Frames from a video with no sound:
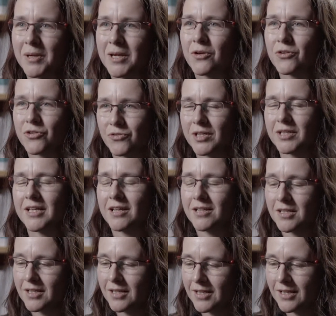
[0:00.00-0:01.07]
better during
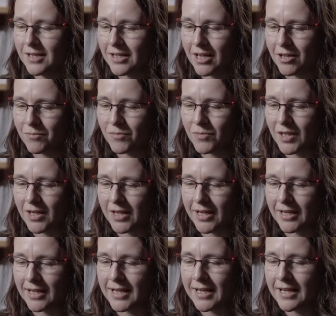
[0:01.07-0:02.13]
that
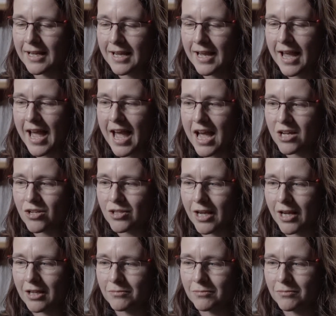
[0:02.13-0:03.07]
healing, and